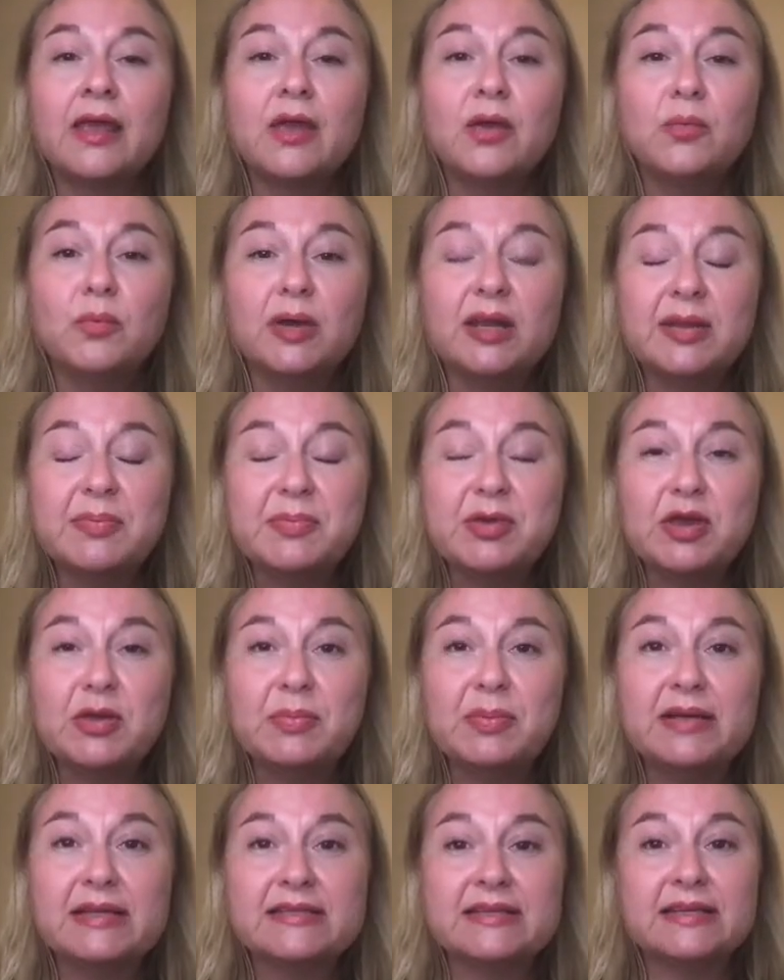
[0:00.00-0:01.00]
When a
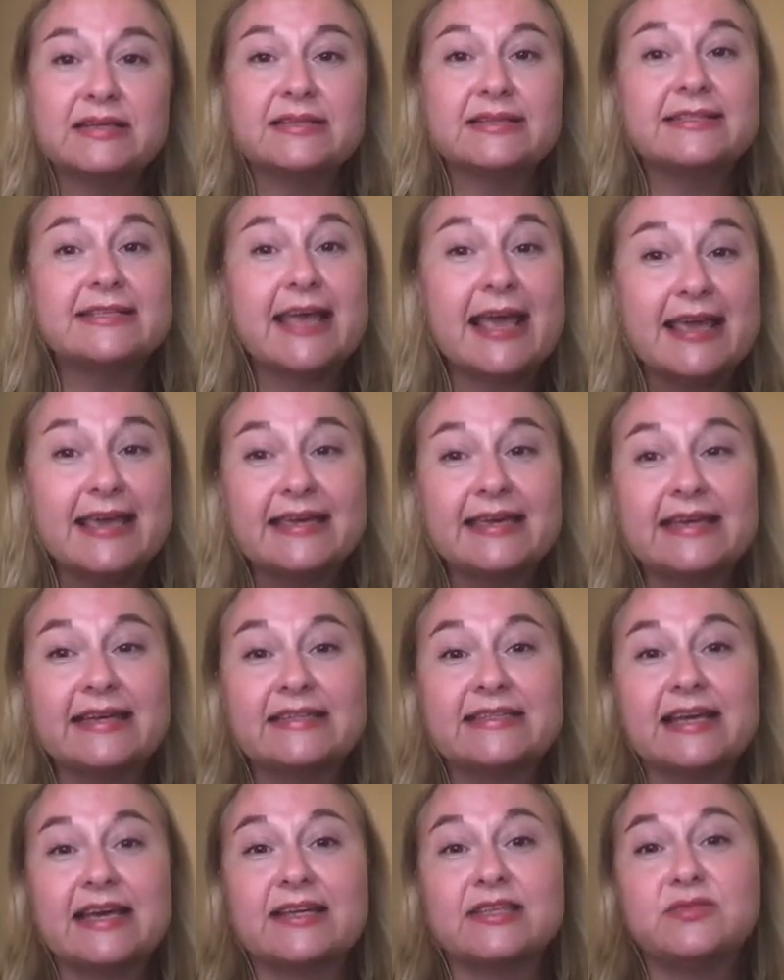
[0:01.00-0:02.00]
pupil is undertaking a
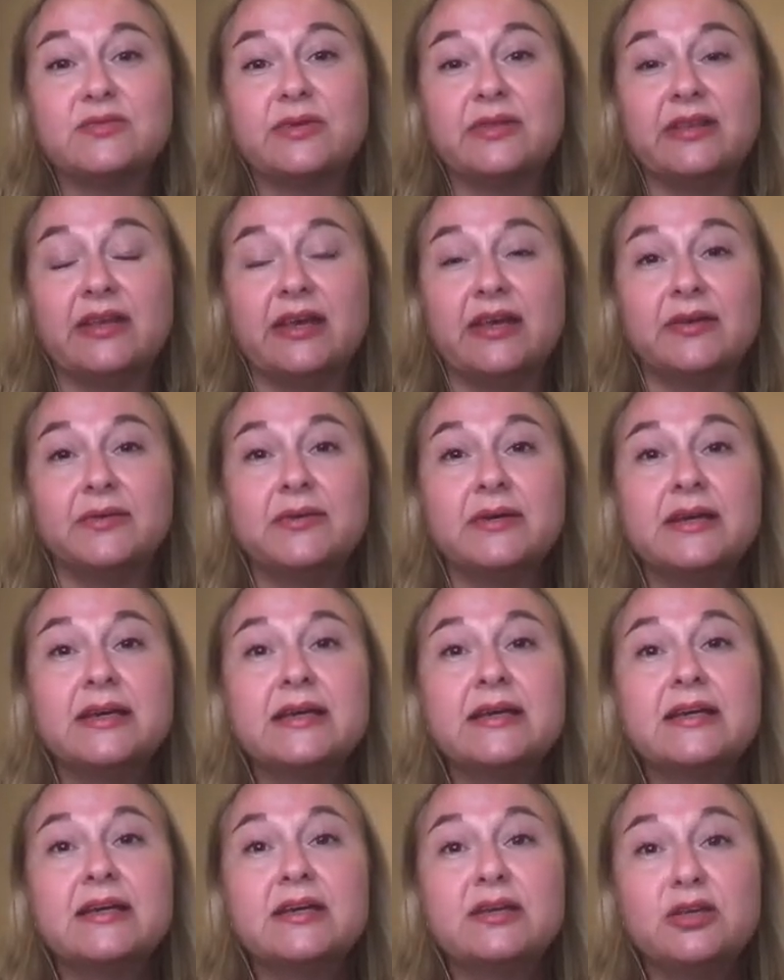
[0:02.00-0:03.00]
test with you,
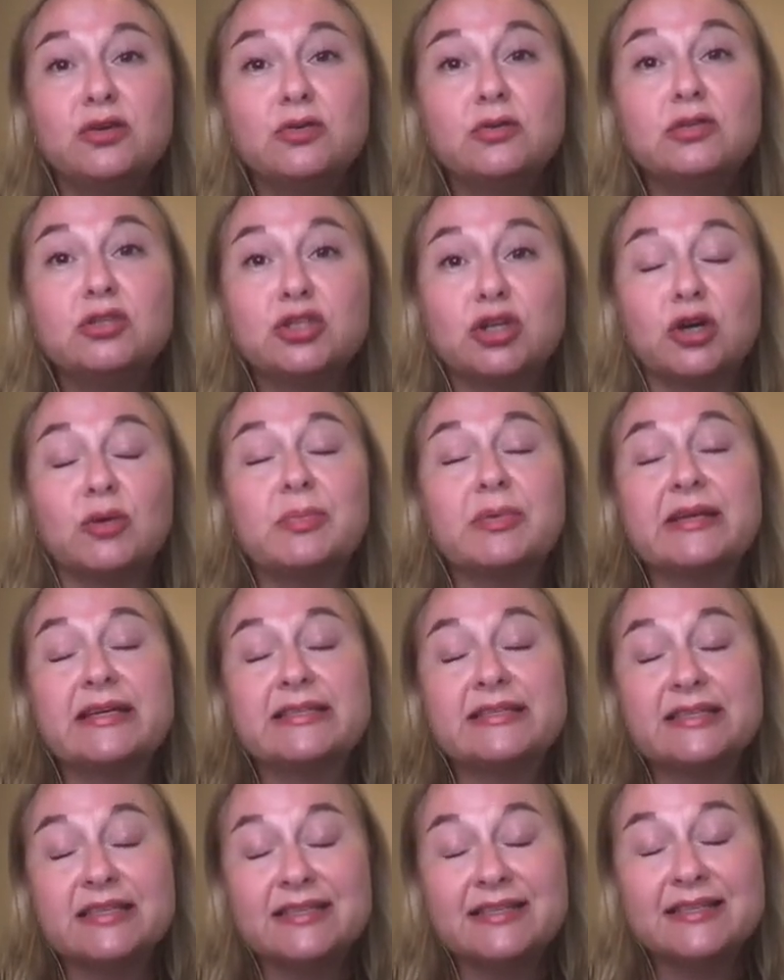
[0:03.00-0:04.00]
your job is
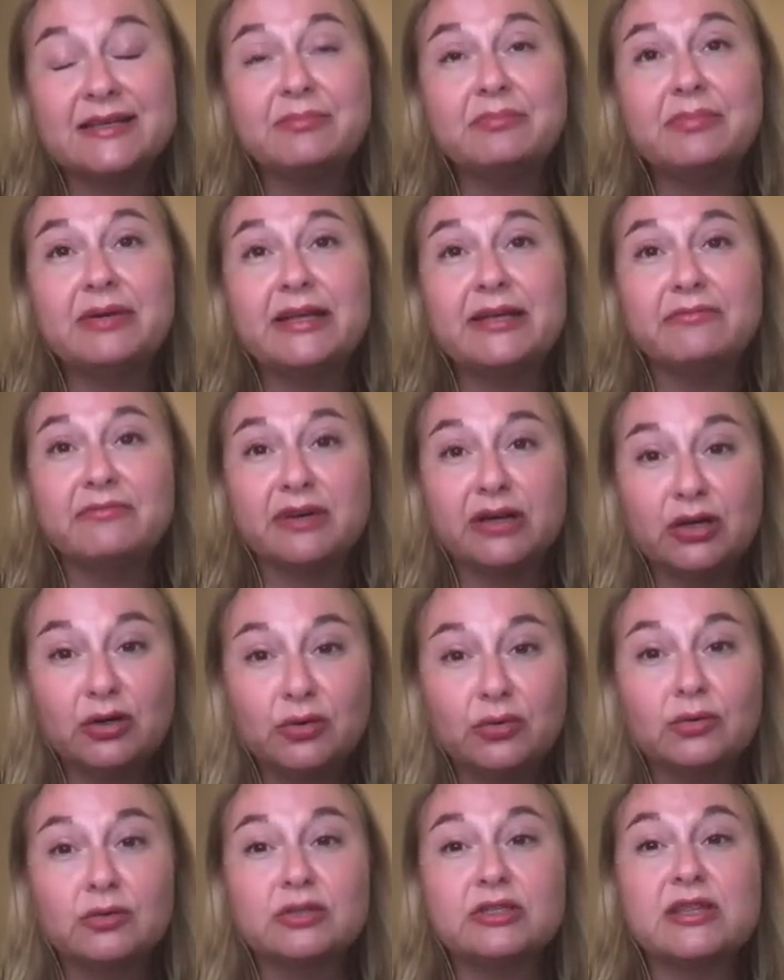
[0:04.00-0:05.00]
to simply
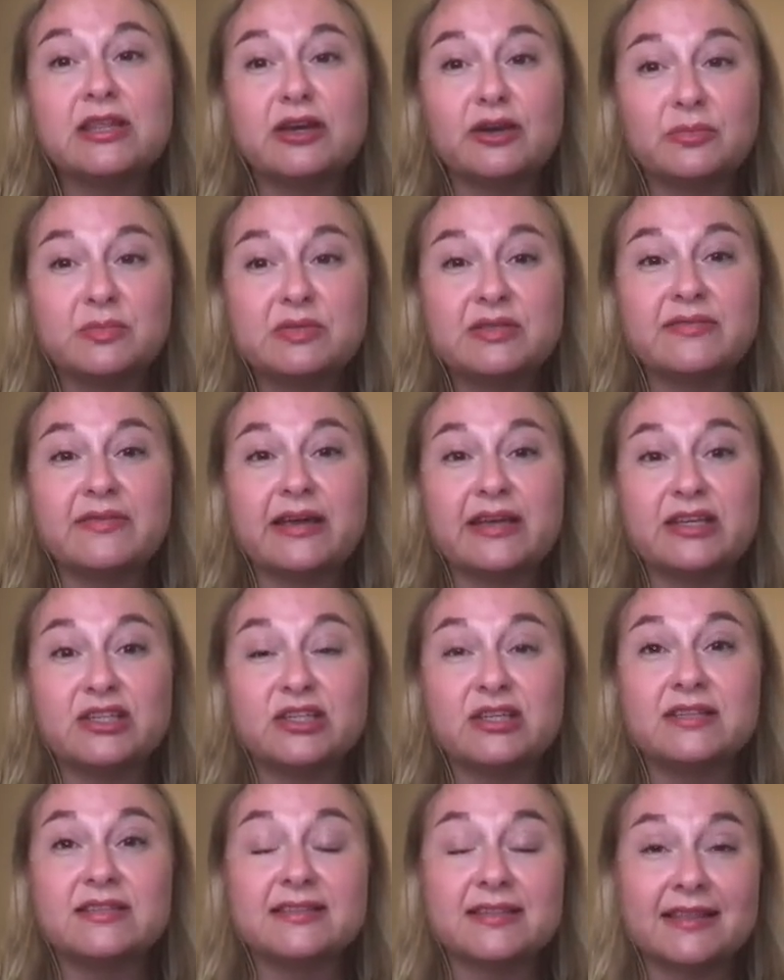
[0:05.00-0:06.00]
record the
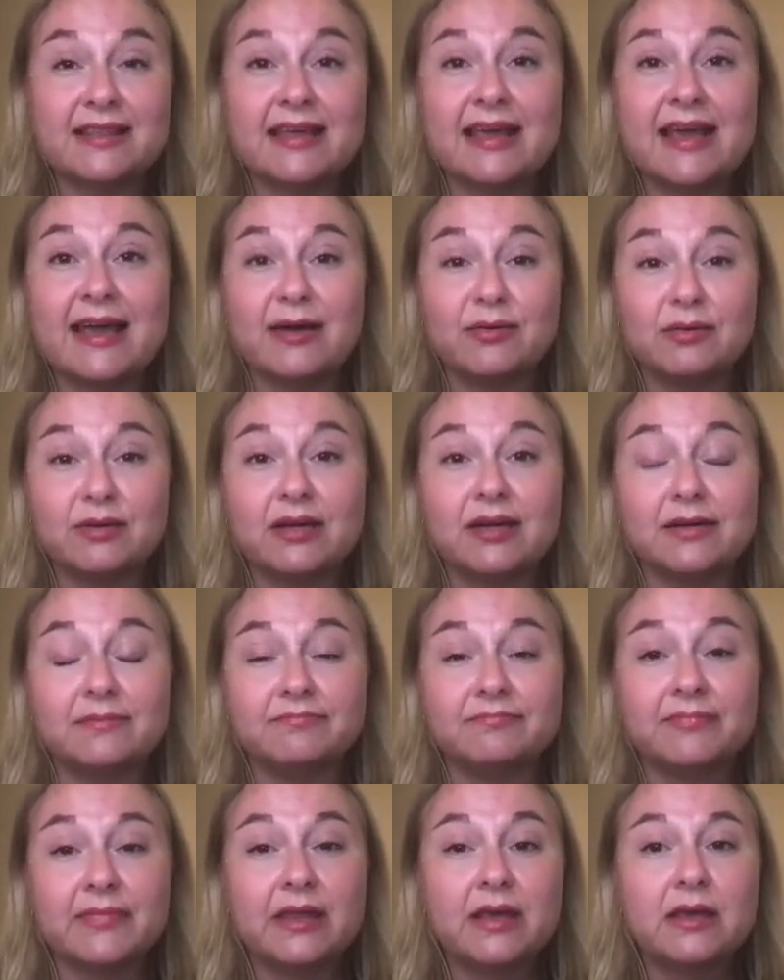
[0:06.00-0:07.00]
observations and the outcome.
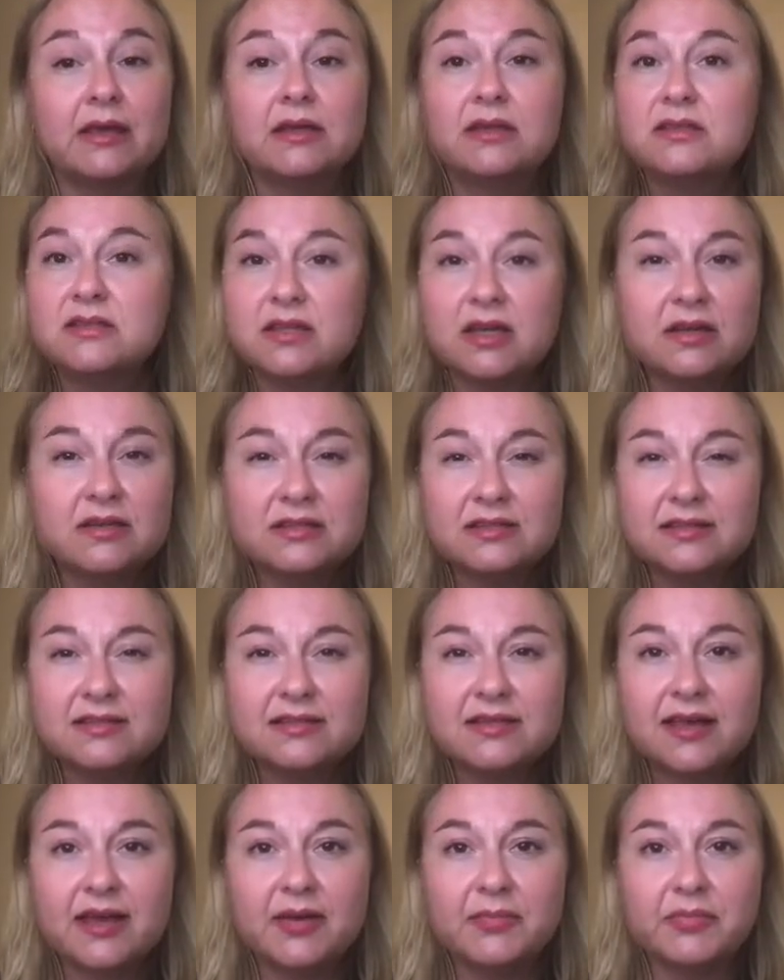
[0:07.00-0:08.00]
Don't
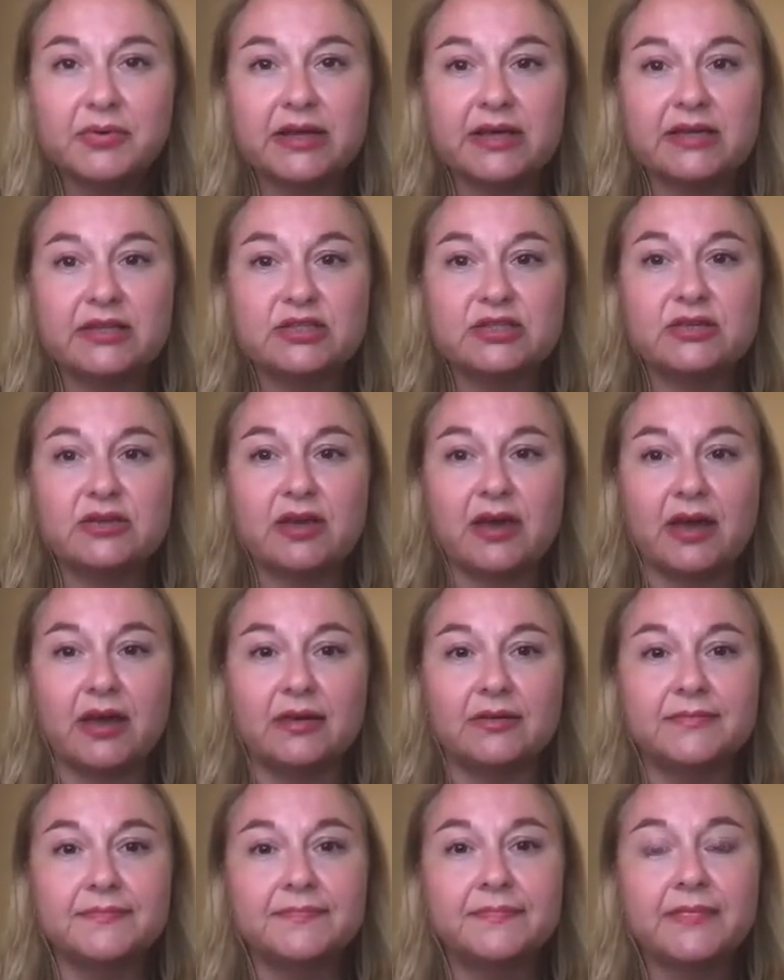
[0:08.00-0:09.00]
interpret as you go.